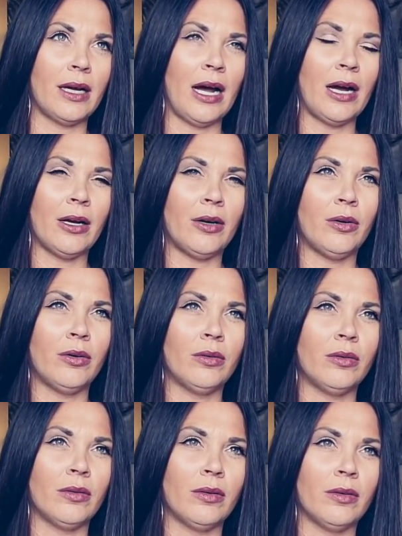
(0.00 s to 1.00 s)

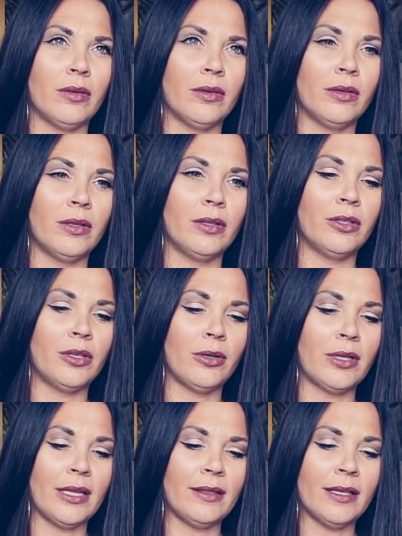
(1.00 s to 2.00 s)
how, you
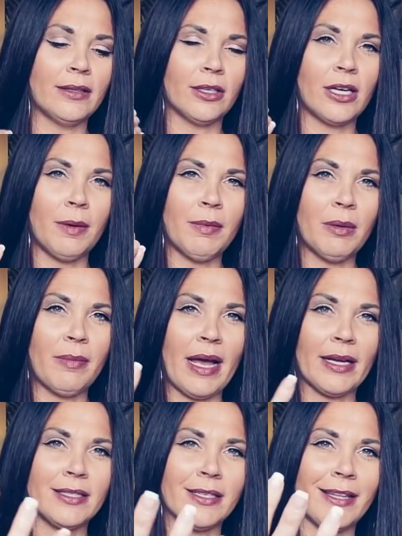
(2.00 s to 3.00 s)
know, they think they're coming
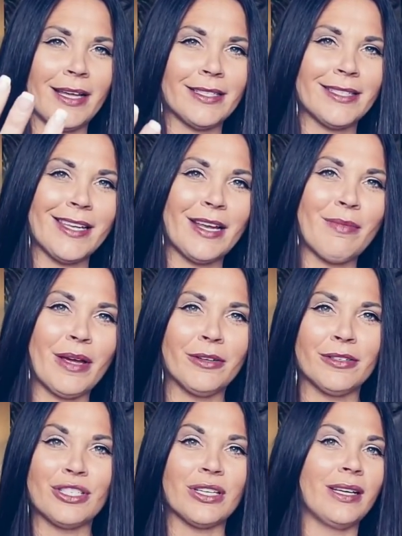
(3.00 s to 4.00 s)
back to that same
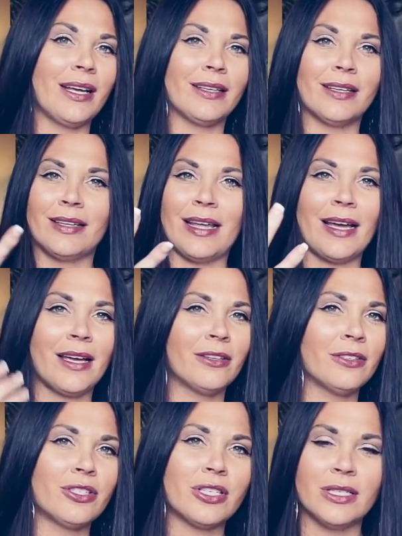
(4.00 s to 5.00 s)
energy and that
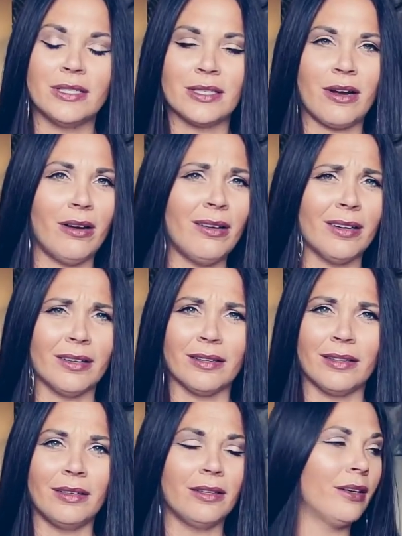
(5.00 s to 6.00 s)
energy is gone,
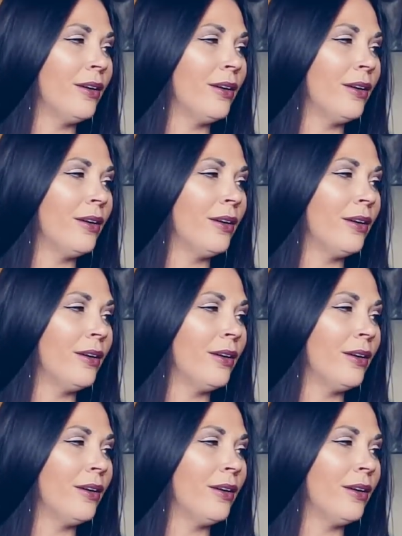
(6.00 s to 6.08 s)
you